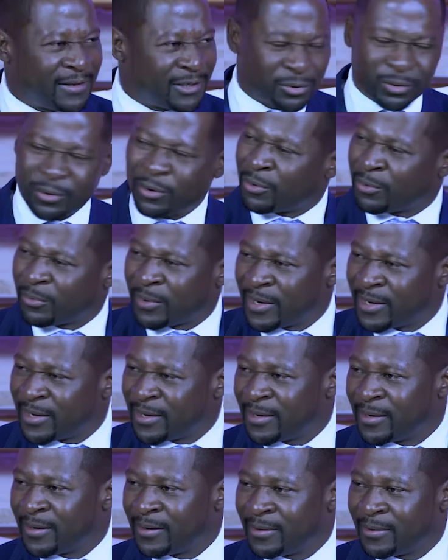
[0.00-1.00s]
this chloroquine?
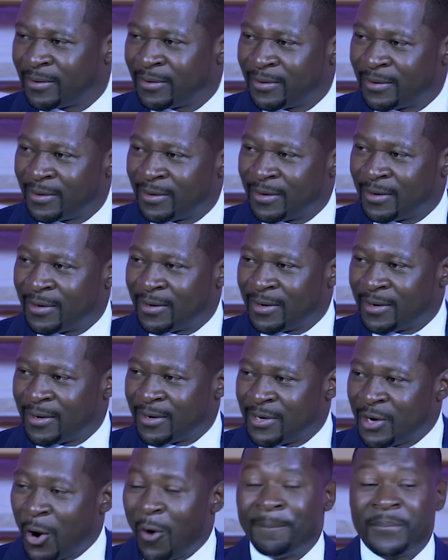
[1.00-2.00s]

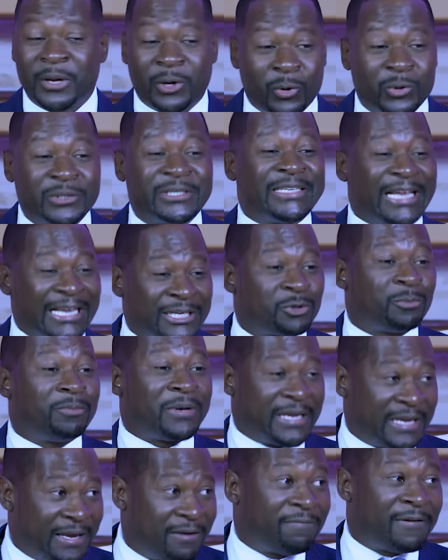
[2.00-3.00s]
Now because it has to be
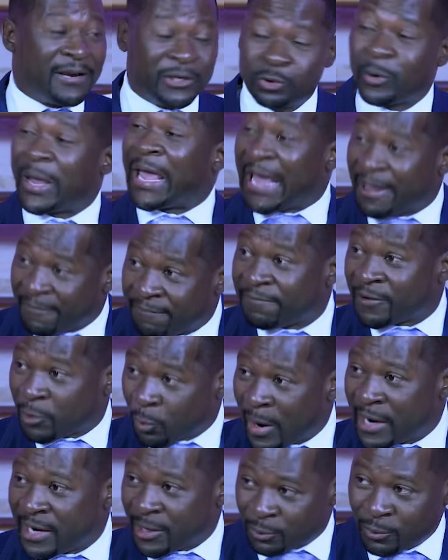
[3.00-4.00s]
given to
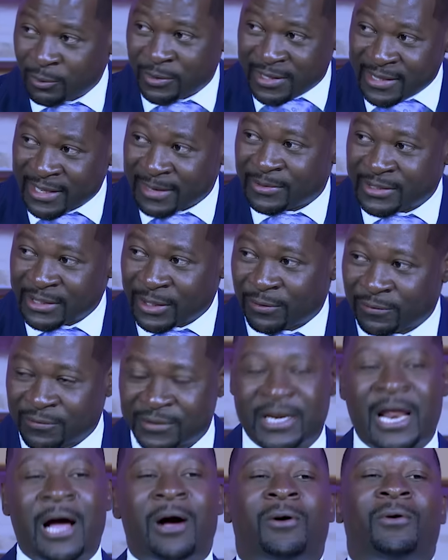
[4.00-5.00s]
everyone, including themselves,
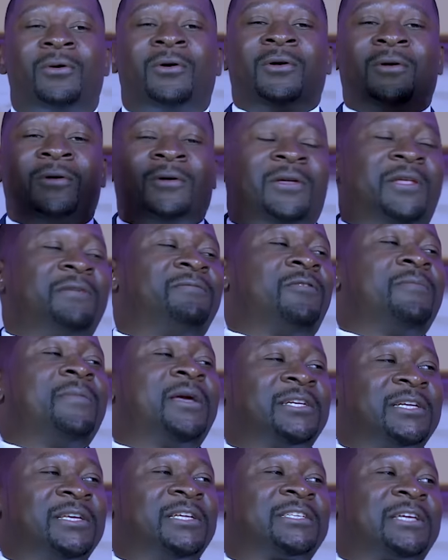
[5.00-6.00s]
now
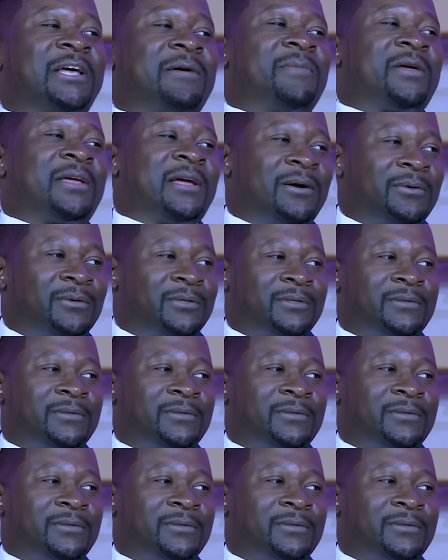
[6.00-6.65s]
information is coming out.